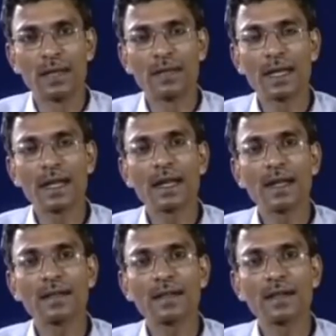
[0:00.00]
then
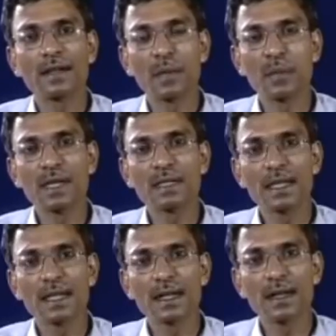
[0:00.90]
the
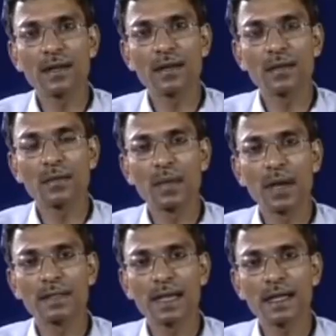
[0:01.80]
temperature
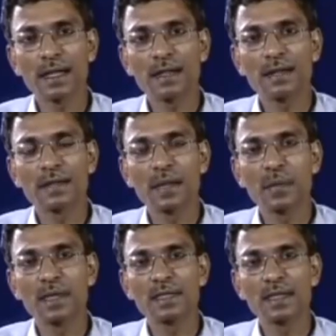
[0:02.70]
exact
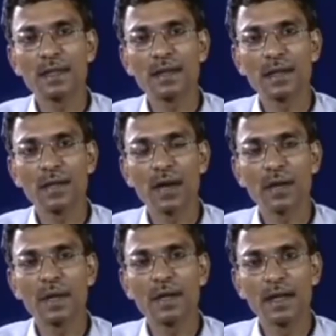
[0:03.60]
temperature
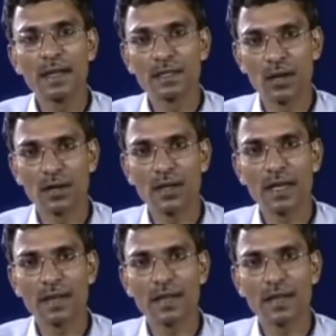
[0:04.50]
requirement is not there.